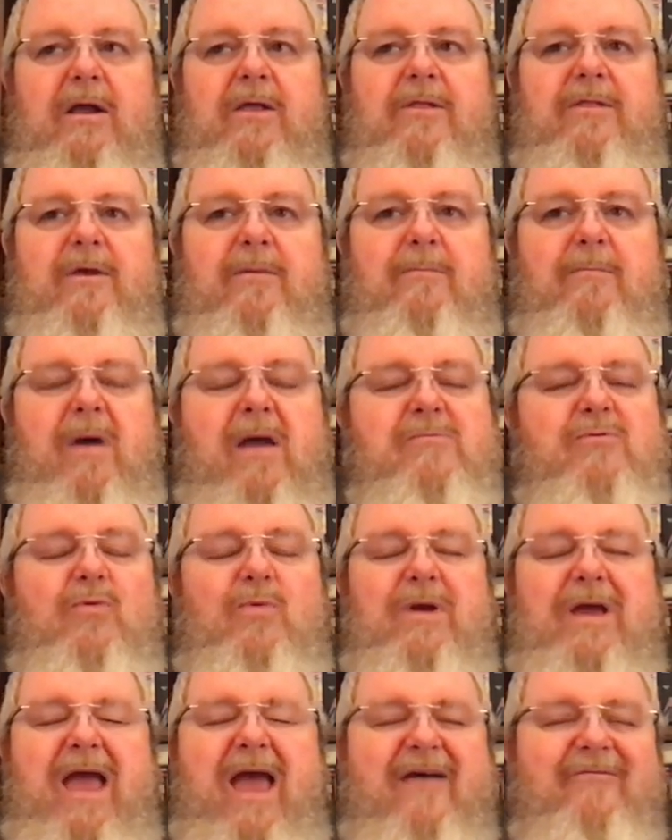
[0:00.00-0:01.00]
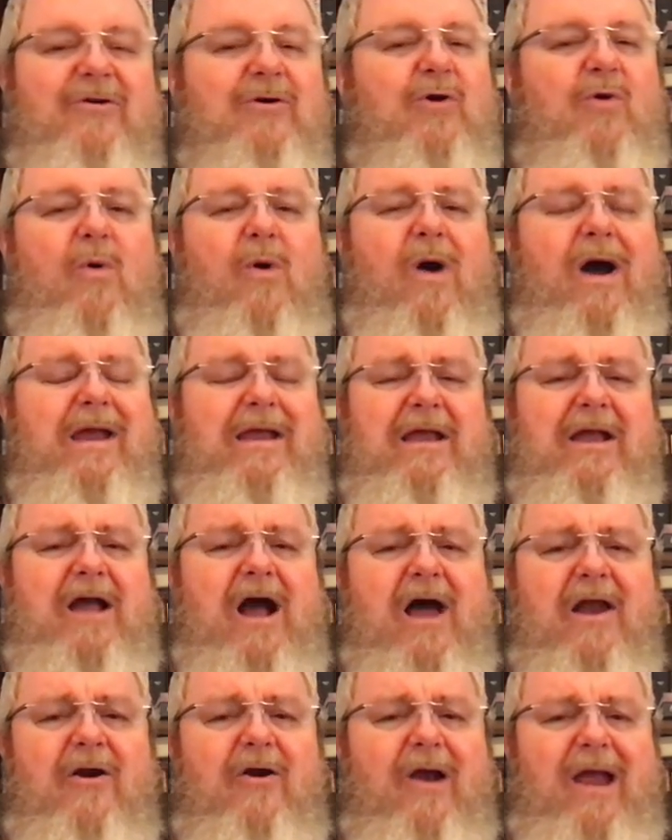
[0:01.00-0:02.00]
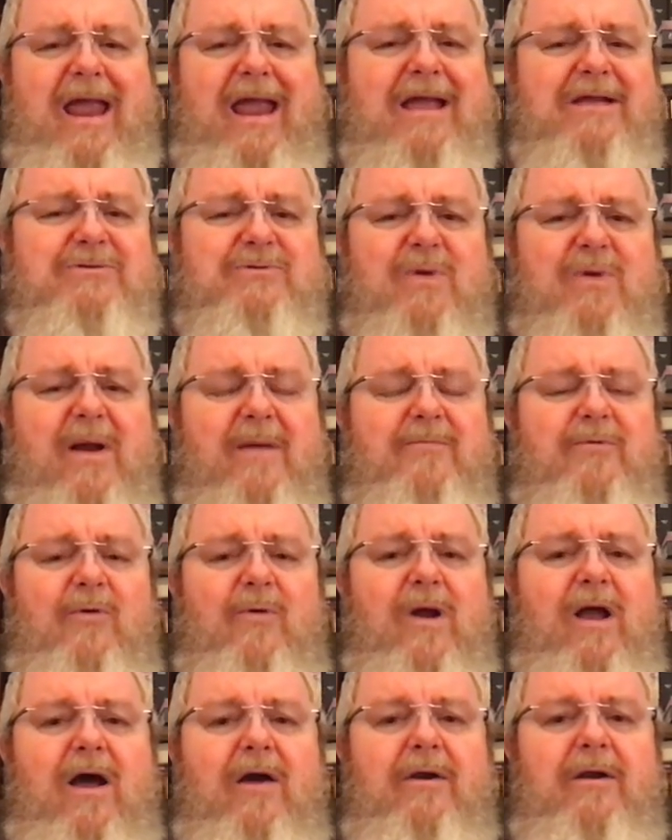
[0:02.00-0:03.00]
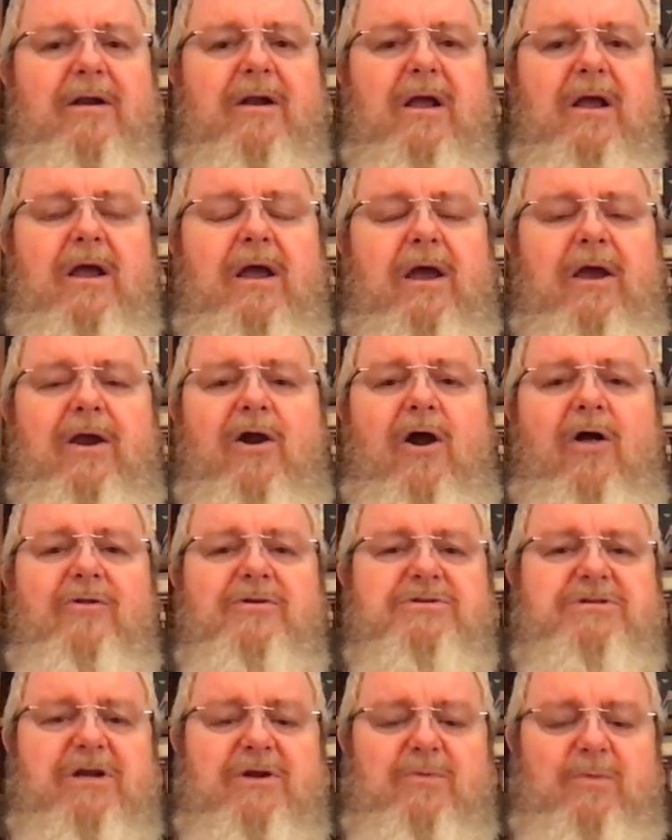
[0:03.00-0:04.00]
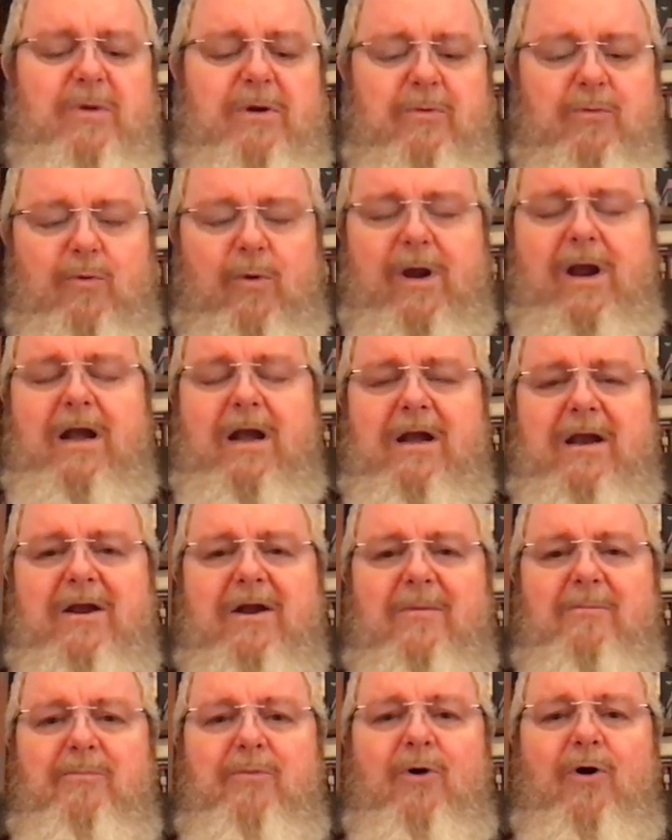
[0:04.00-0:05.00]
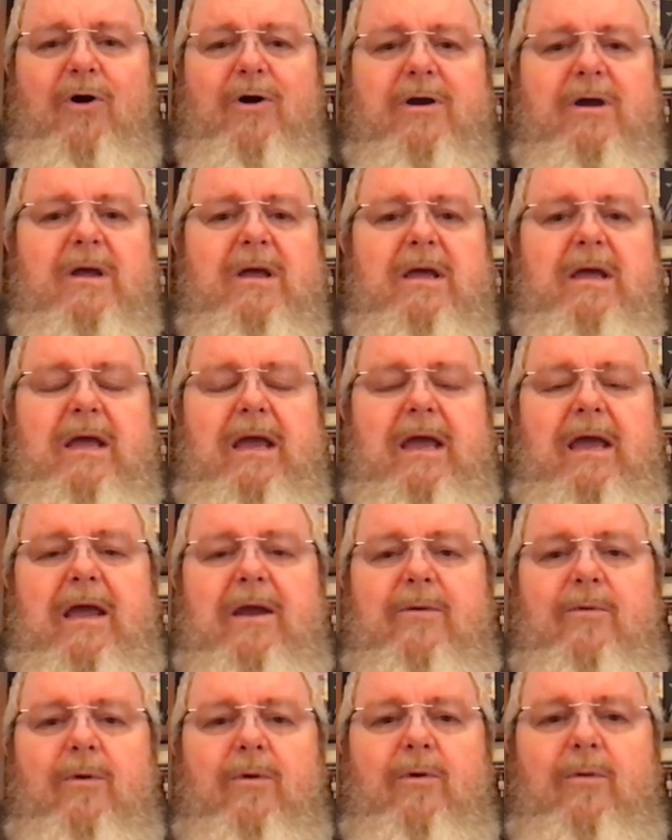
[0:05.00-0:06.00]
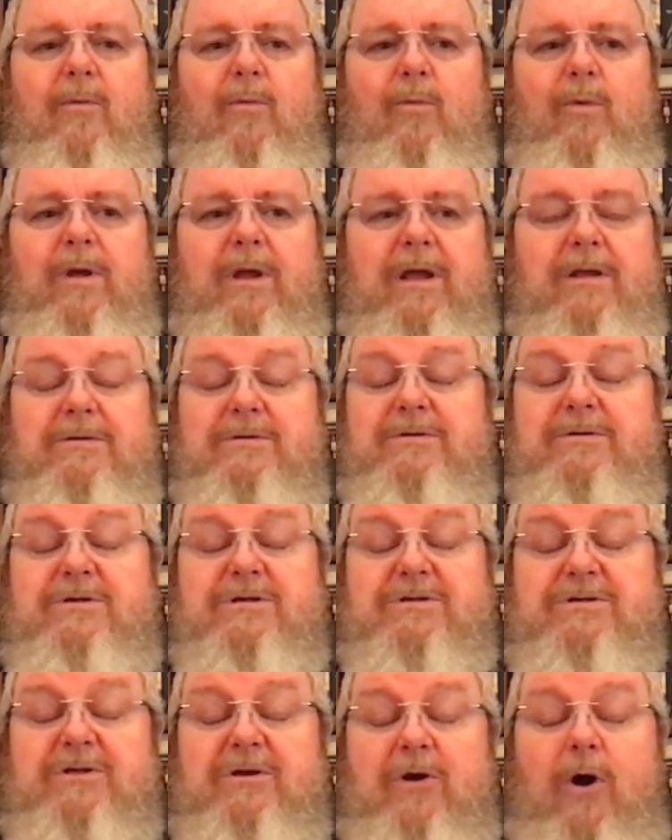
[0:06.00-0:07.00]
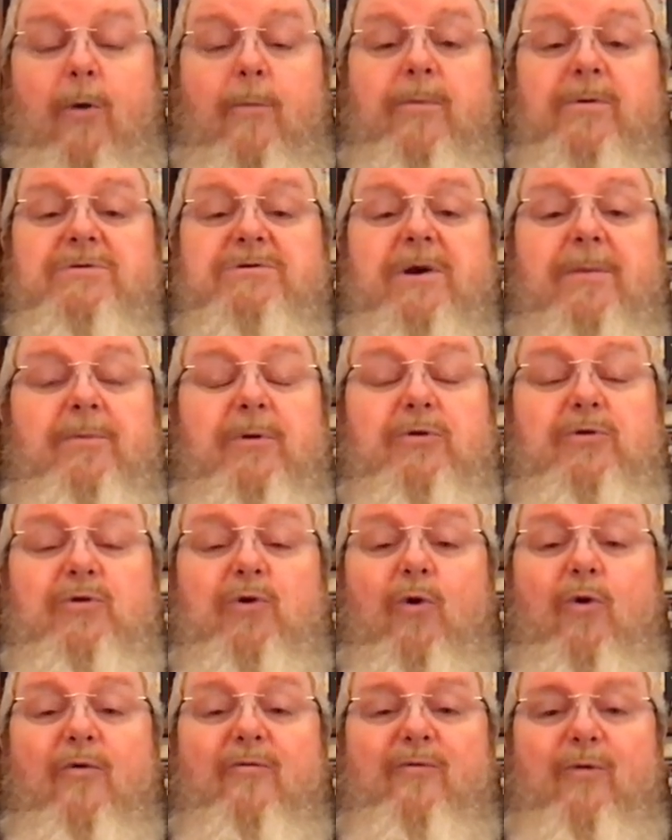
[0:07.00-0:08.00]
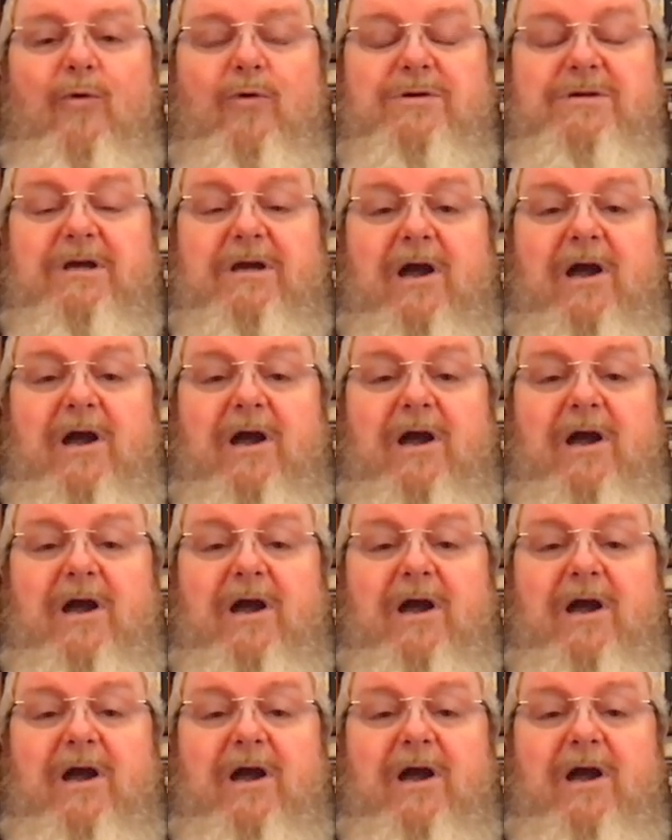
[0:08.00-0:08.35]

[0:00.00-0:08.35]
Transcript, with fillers: that maybe we haven't quite got our hands wrapped around, and all of a sudden we read it in a book and it just opens up a door for us.